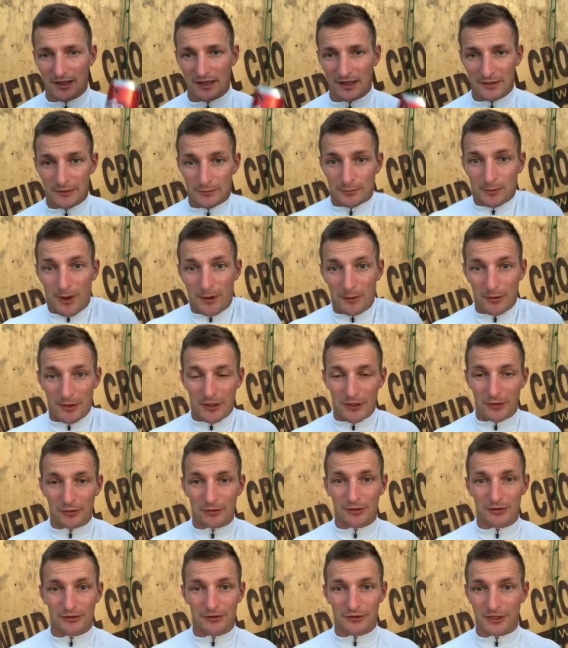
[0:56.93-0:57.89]
it's very
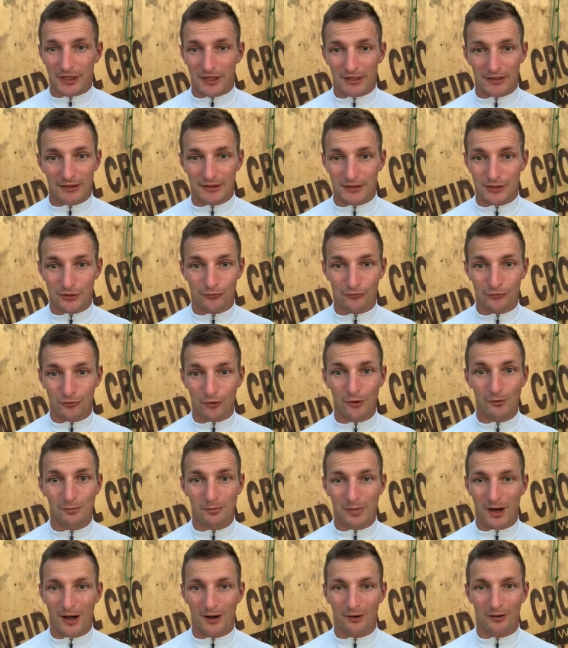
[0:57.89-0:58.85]
cool to get the full
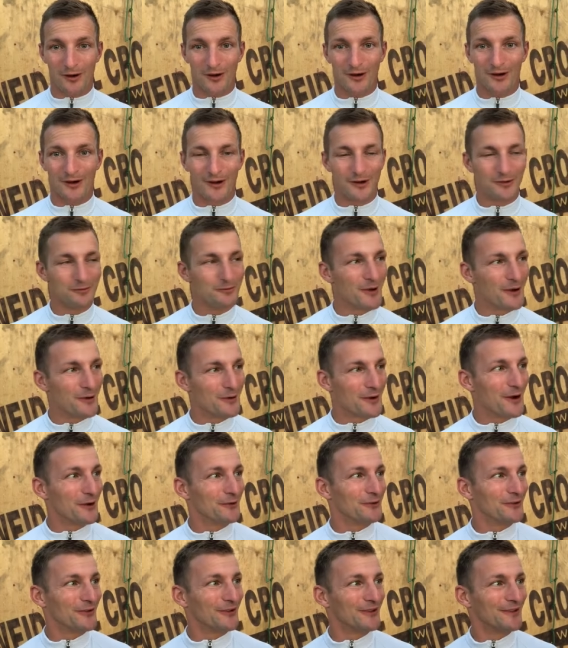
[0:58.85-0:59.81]
power on my
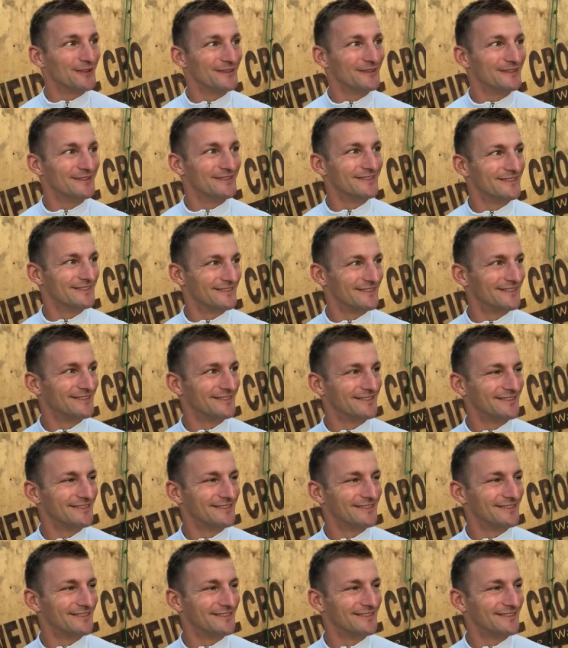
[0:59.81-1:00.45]
round. Yeah.